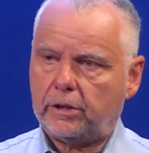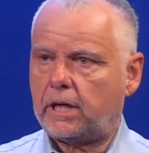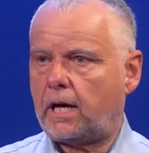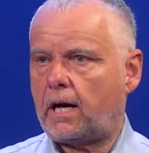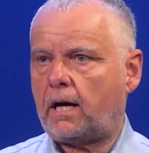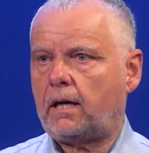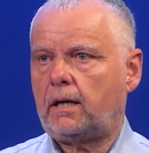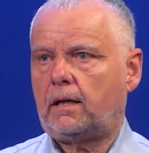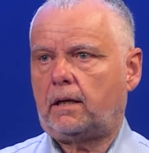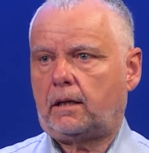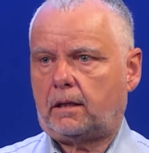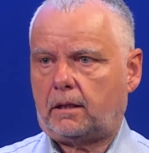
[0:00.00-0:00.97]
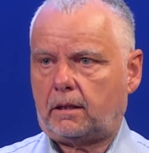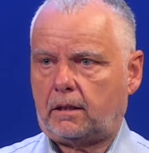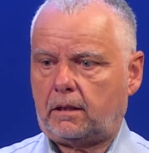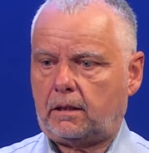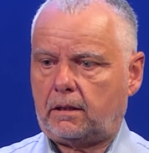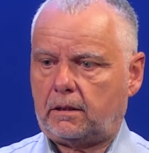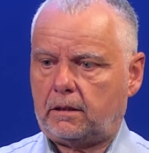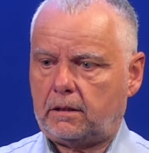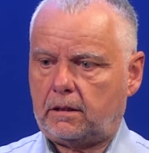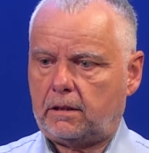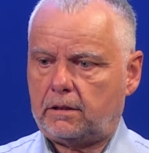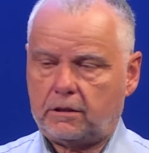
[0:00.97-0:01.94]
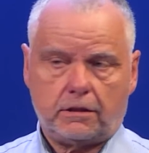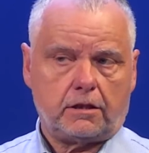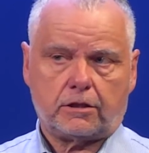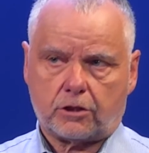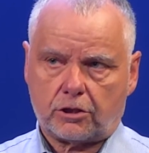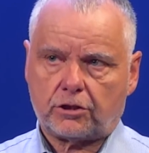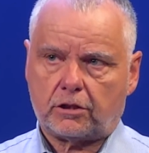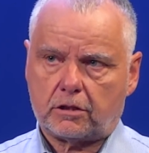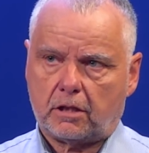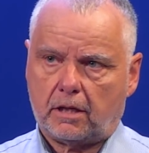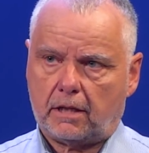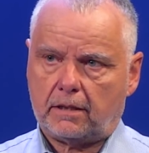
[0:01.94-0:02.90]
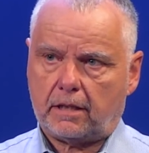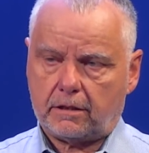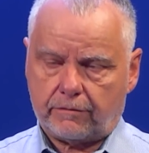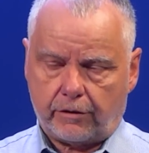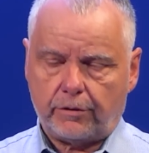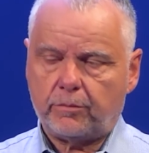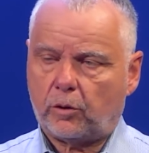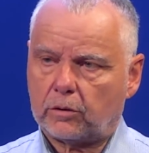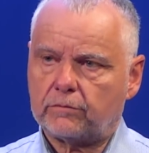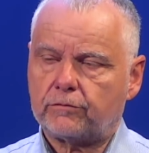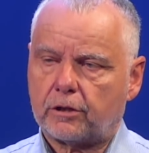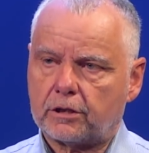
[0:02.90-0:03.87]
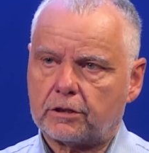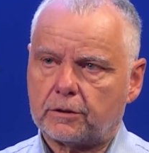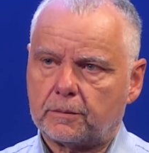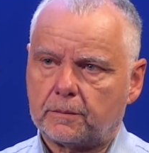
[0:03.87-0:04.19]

we are in these discussions. And that is very important for us.